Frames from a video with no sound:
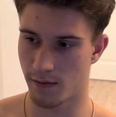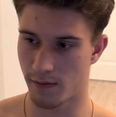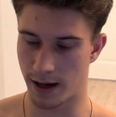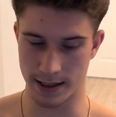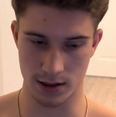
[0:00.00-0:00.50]

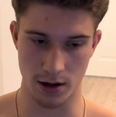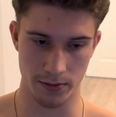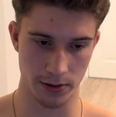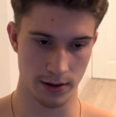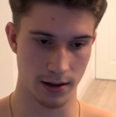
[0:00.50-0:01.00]
I started
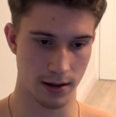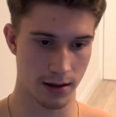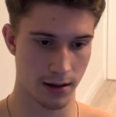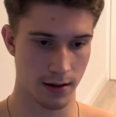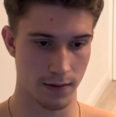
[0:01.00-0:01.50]
uploading
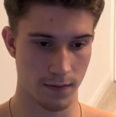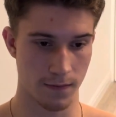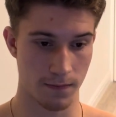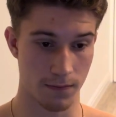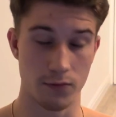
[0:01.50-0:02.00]

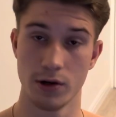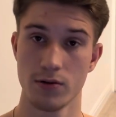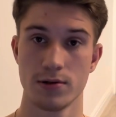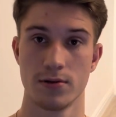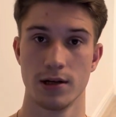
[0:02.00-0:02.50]

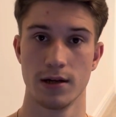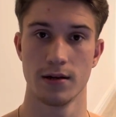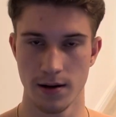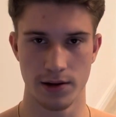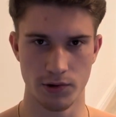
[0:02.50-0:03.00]
reels on it.
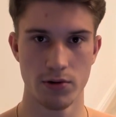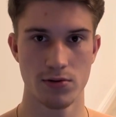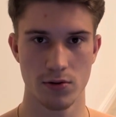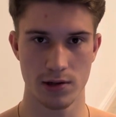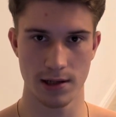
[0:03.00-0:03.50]
The reels
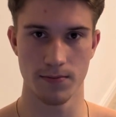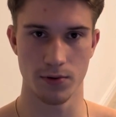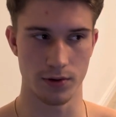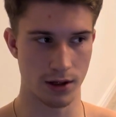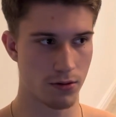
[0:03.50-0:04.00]
were simple.
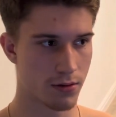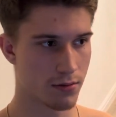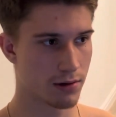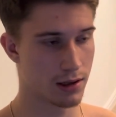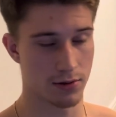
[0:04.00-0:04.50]

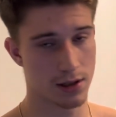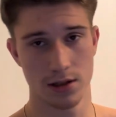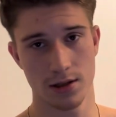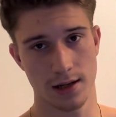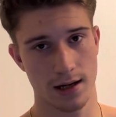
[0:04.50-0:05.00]
It was
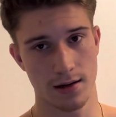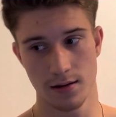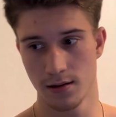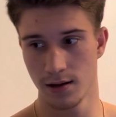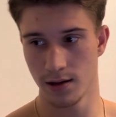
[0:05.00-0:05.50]
literally like a
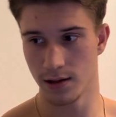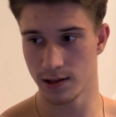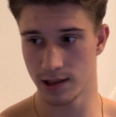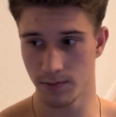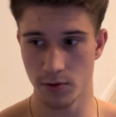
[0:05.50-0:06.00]

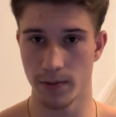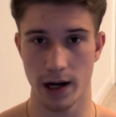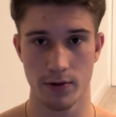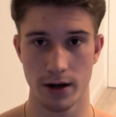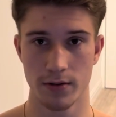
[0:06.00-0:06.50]
simple
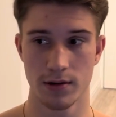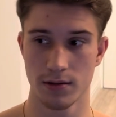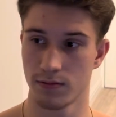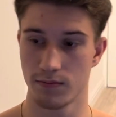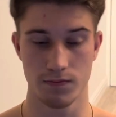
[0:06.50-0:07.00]
background,
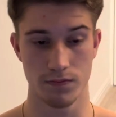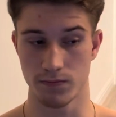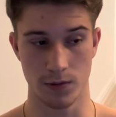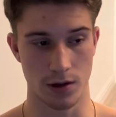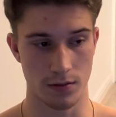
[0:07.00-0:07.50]

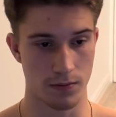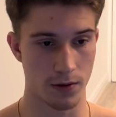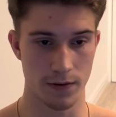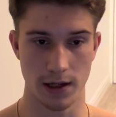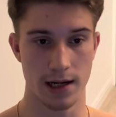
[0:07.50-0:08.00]
of
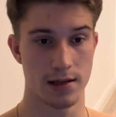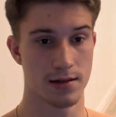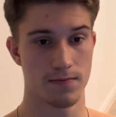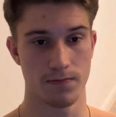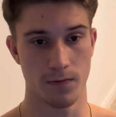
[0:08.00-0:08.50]
a
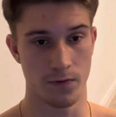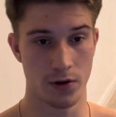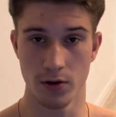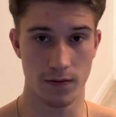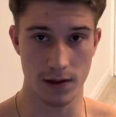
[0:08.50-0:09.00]
nice
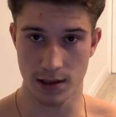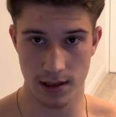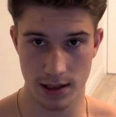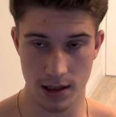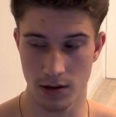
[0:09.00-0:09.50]
view of the
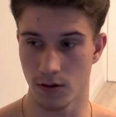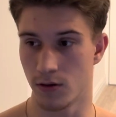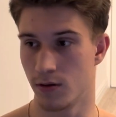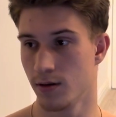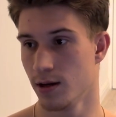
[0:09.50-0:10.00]
city,
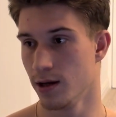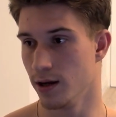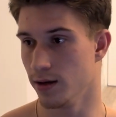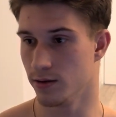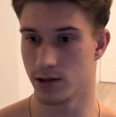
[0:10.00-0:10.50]
or
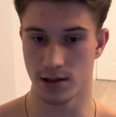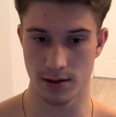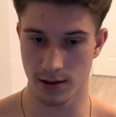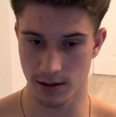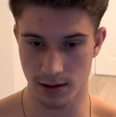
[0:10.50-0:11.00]
just
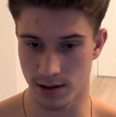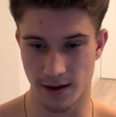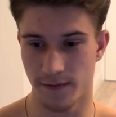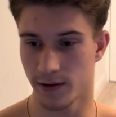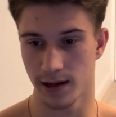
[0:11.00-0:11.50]

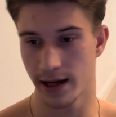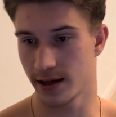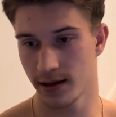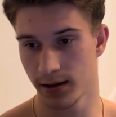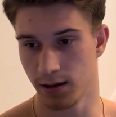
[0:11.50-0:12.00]
something like
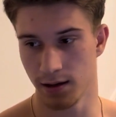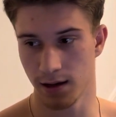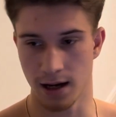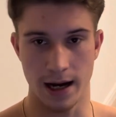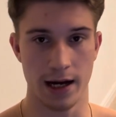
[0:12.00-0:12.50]

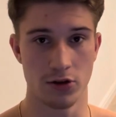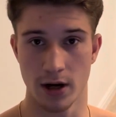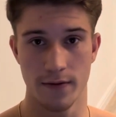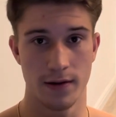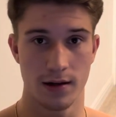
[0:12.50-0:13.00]
a guy
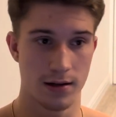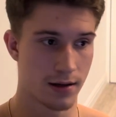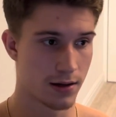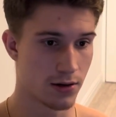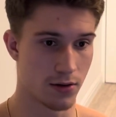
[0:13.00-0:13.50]
driving,
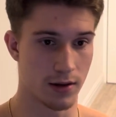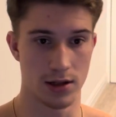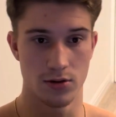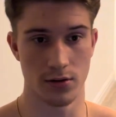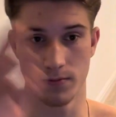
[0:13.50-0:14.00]

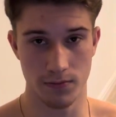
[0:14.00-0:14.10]
into